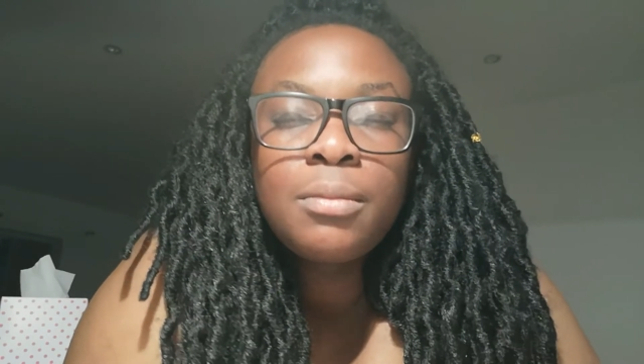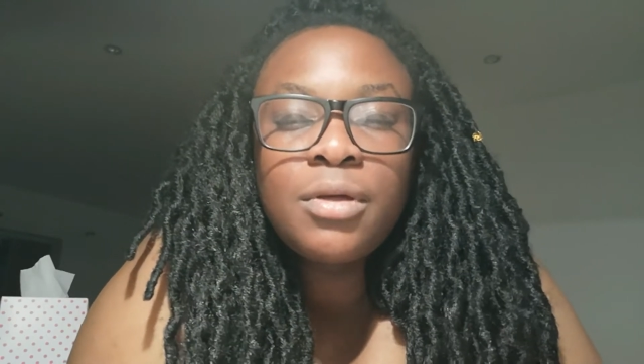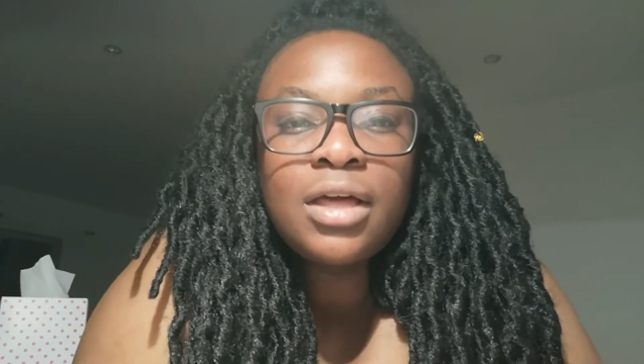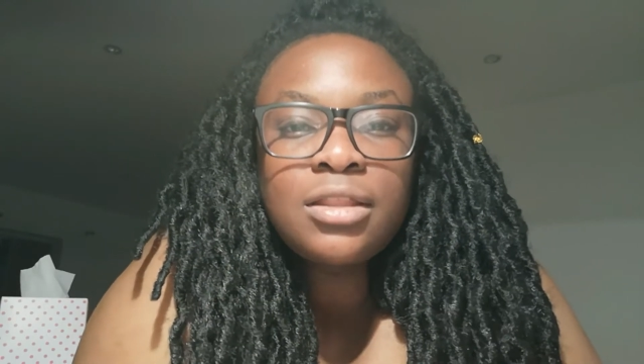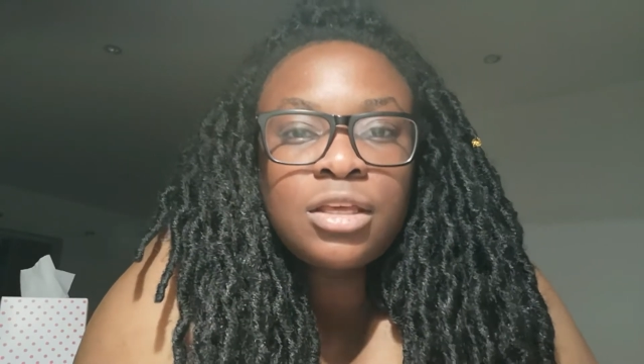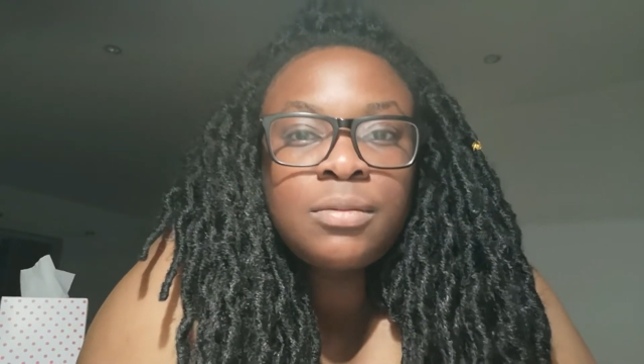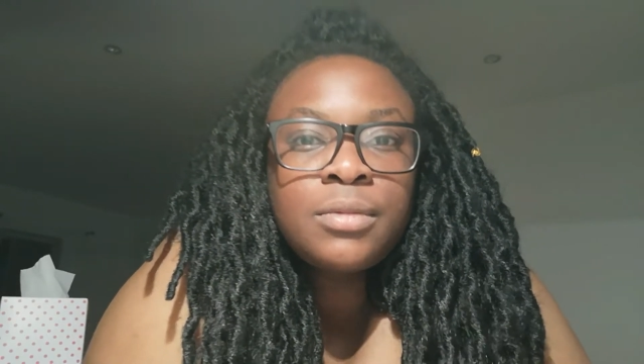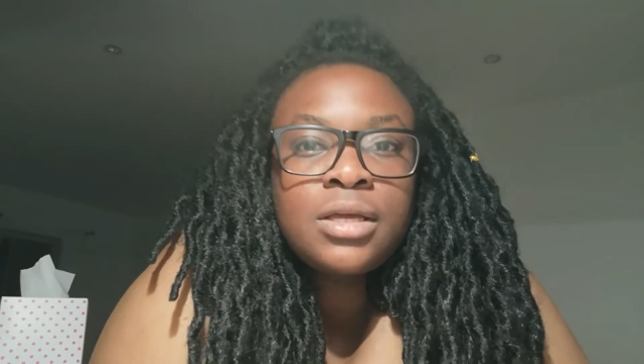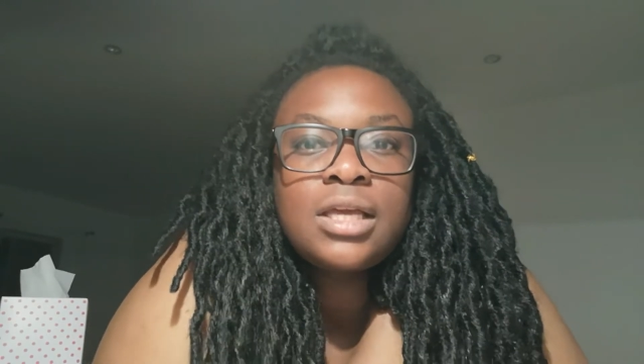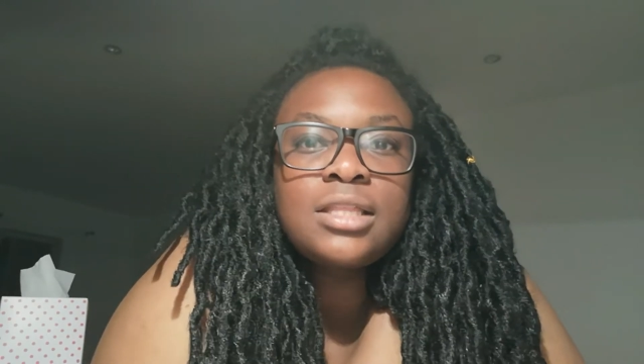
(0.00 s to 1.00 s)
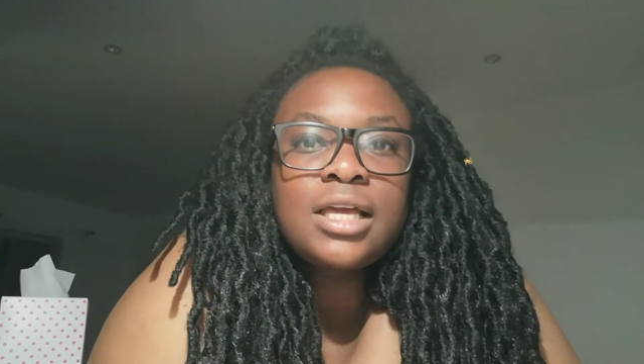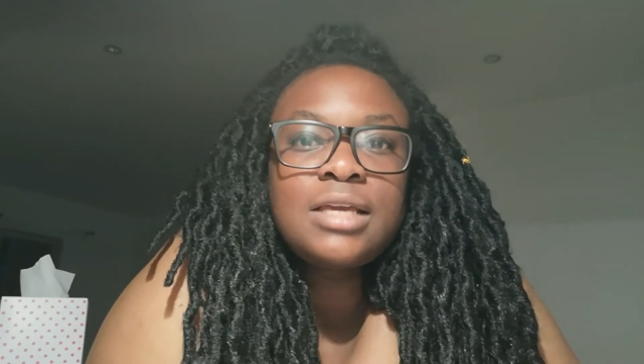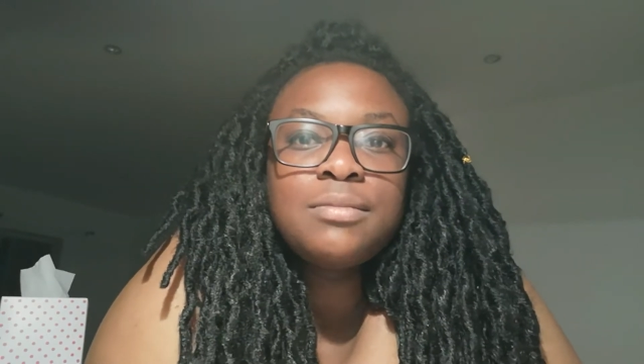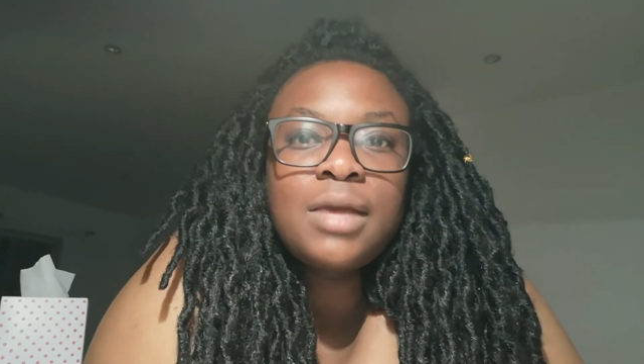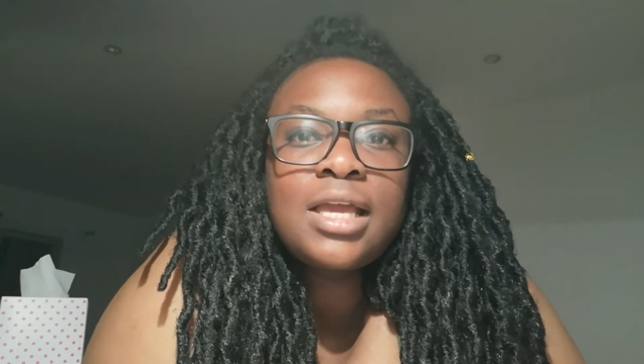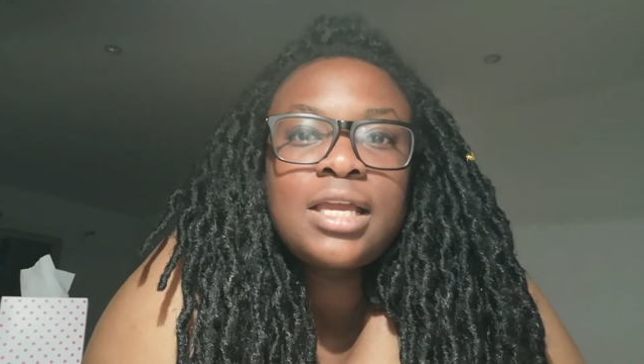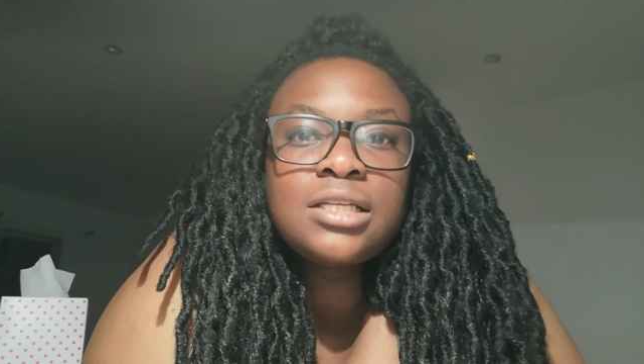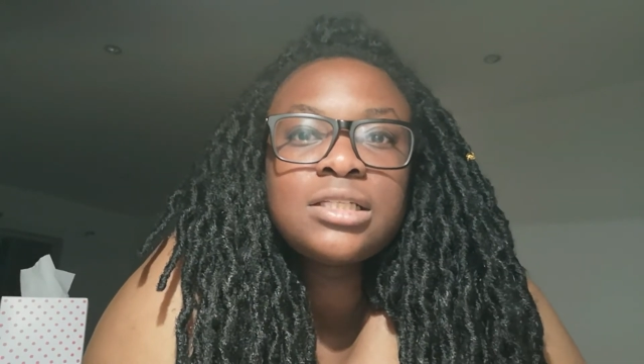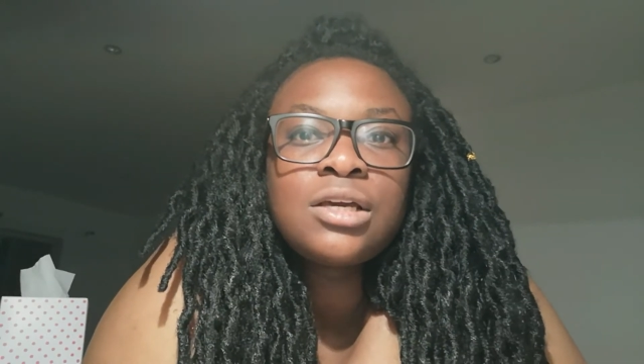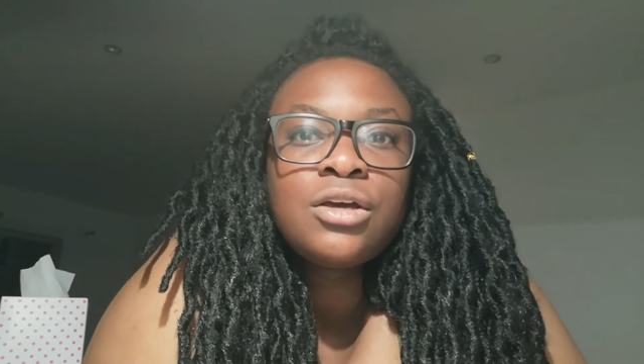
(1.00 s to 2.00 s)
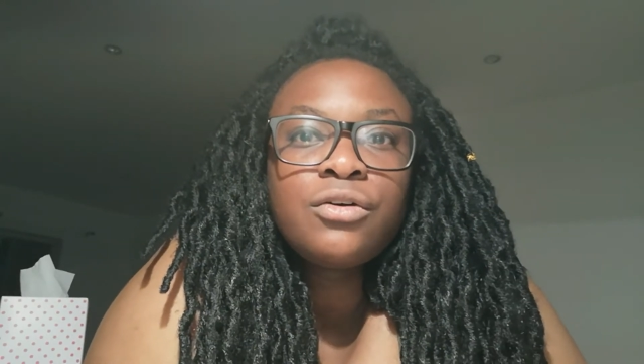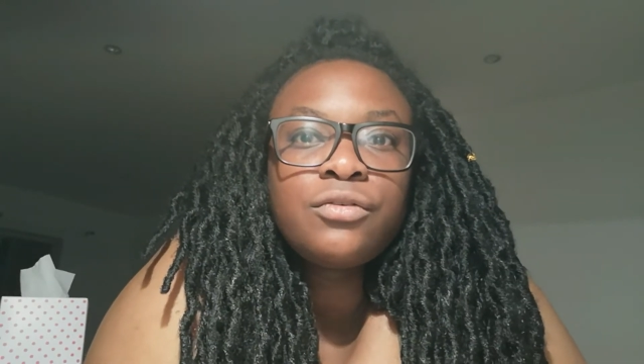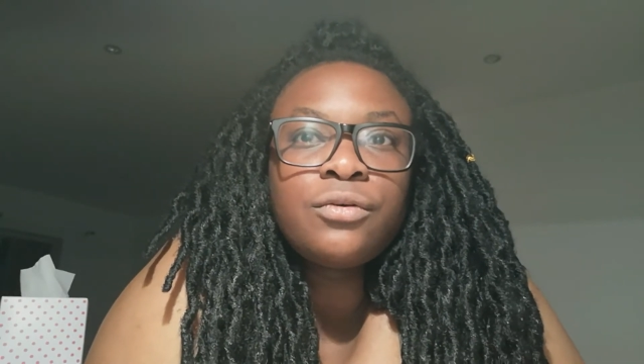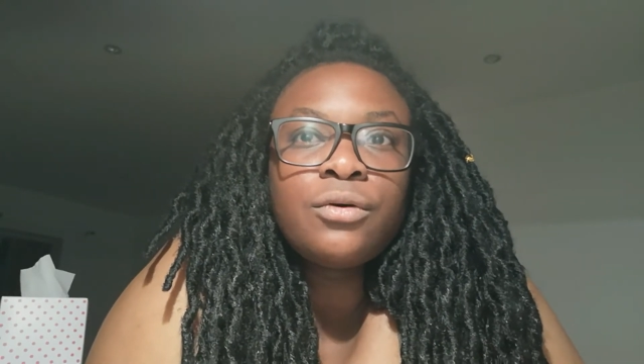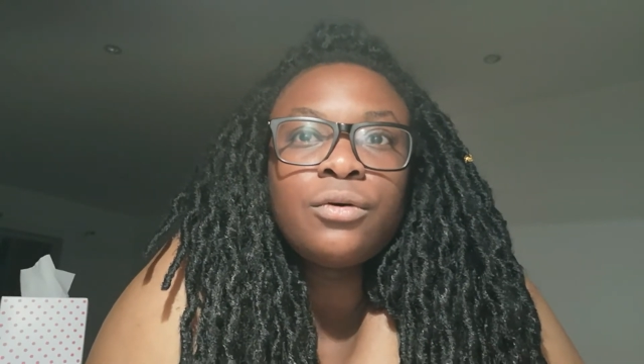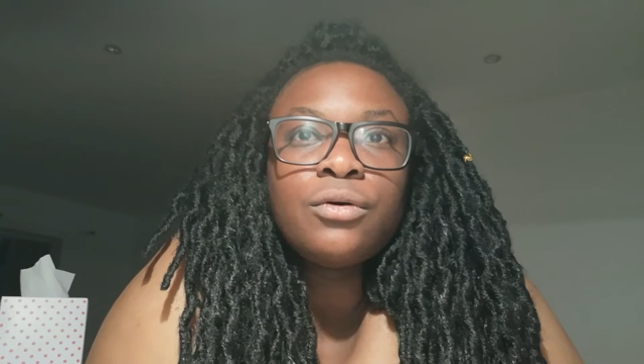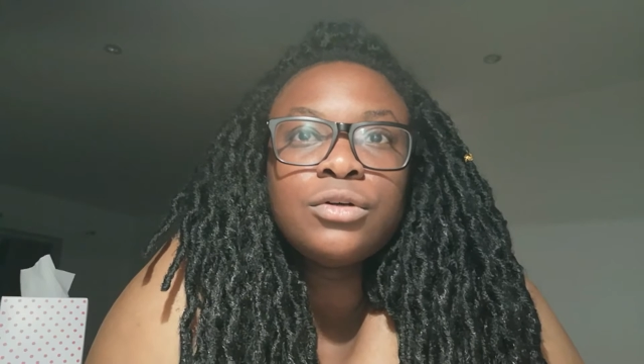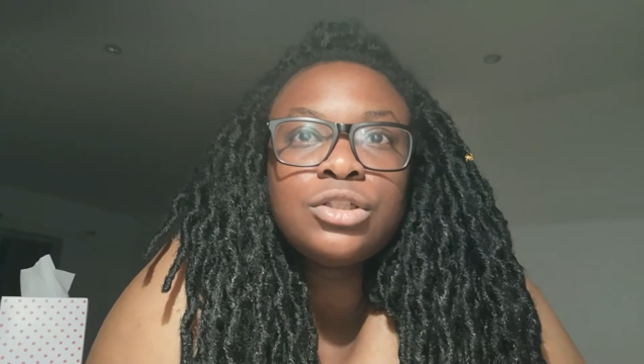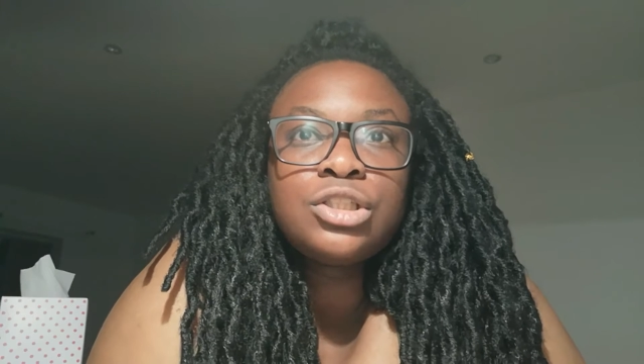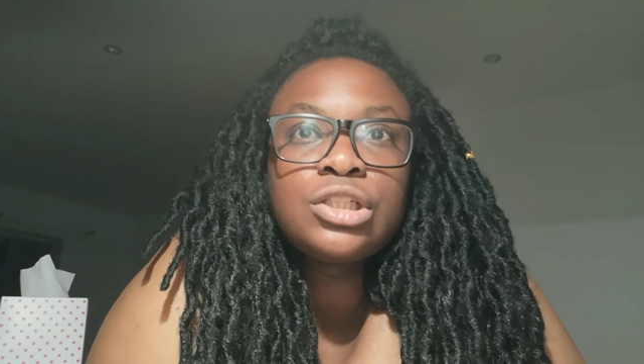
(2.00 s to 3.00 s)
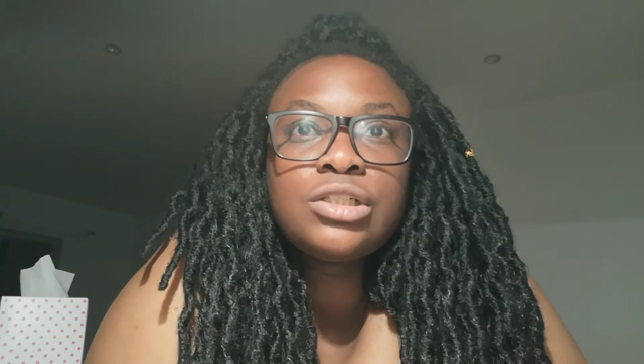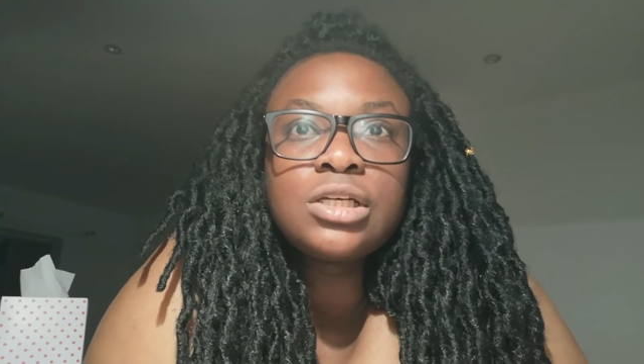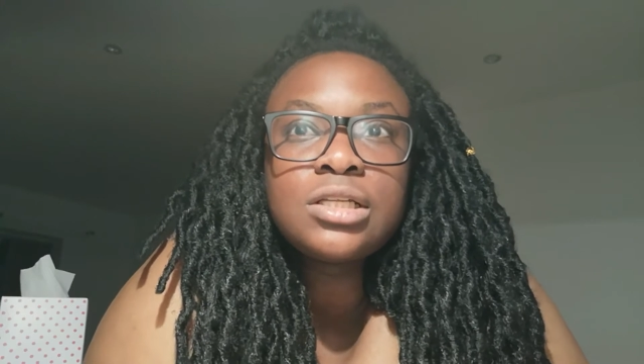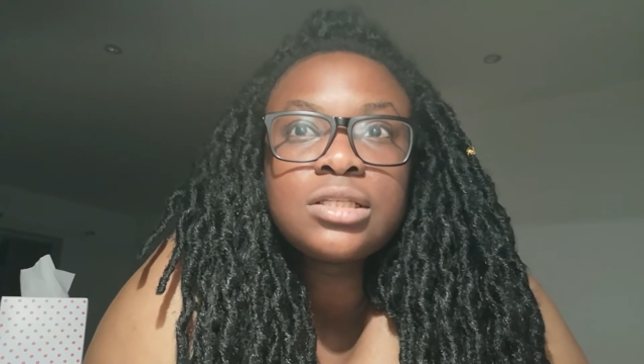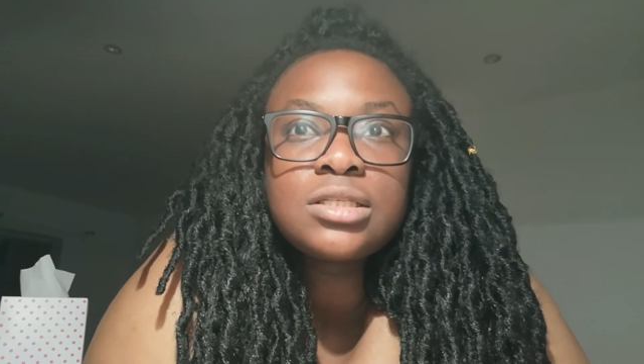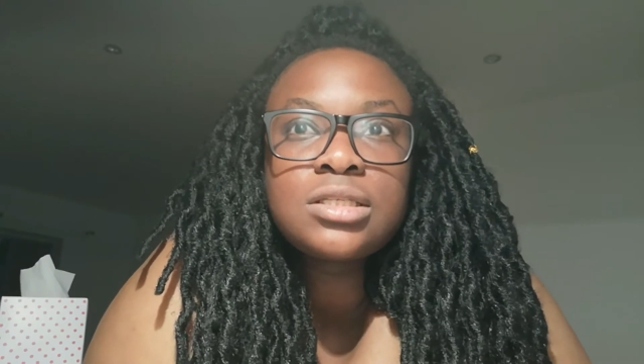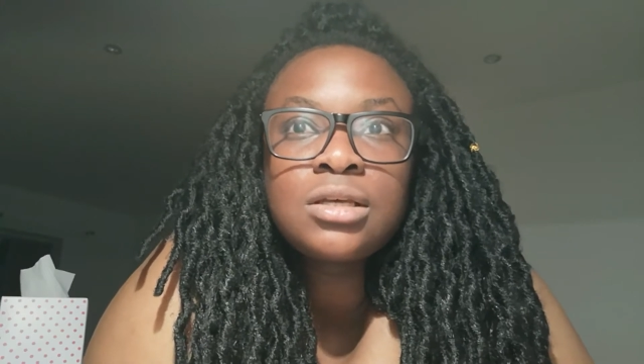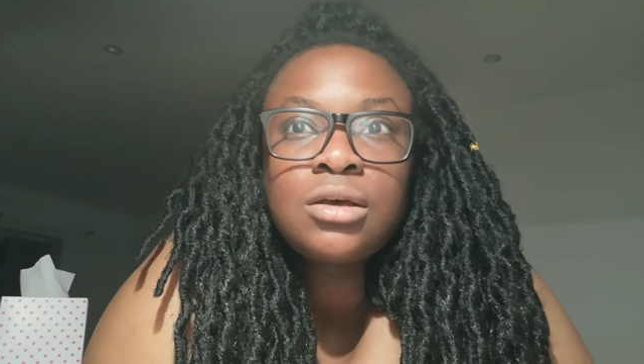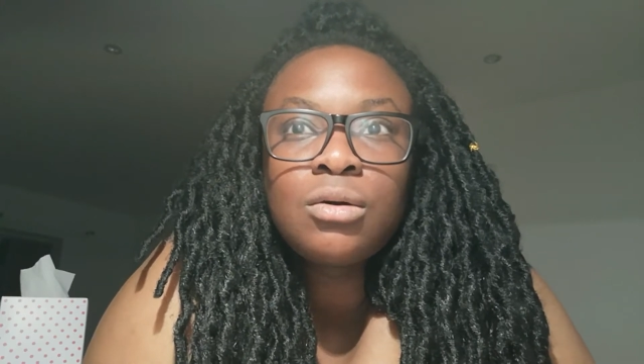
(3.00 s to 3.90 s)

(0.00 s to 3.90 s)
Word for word: But like the community that he made for students